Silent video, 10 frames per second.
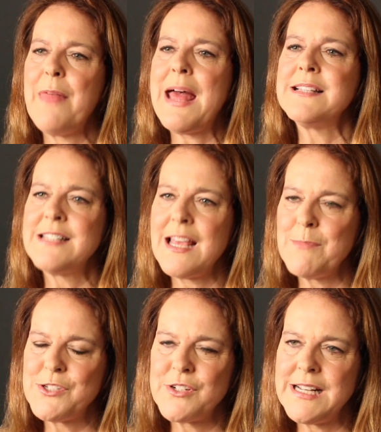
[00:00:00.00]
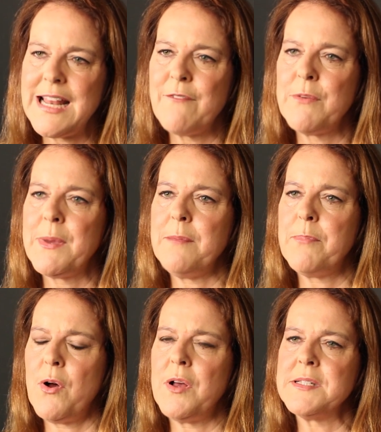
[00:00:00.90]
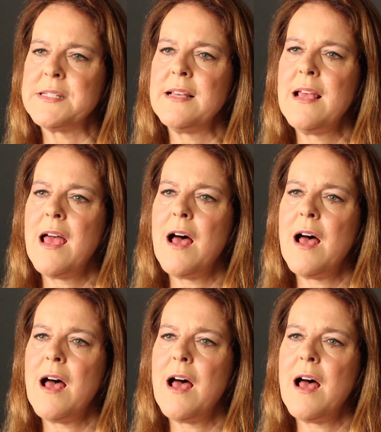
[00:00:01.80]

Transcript: And that statement should give everybody pause.